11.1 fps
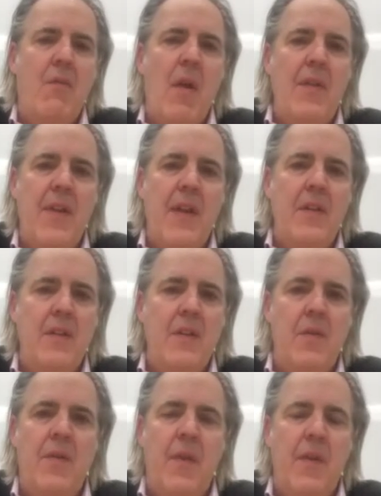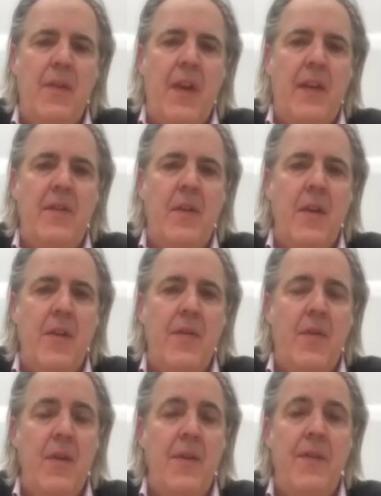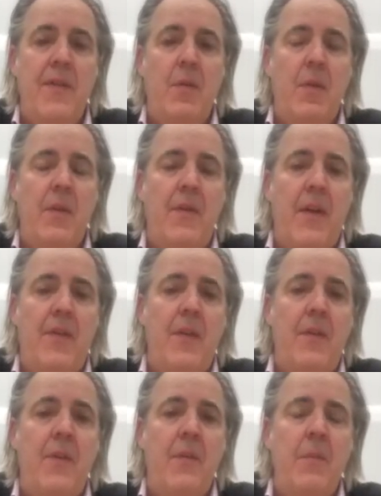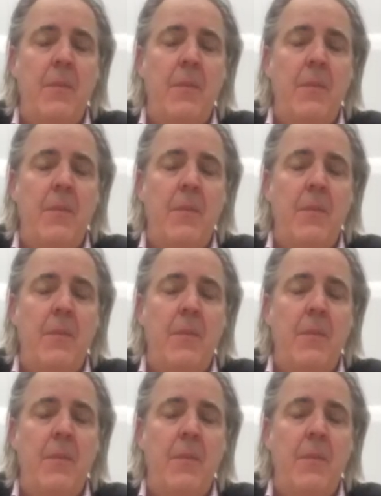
right thing to do for the sector and for individual investors.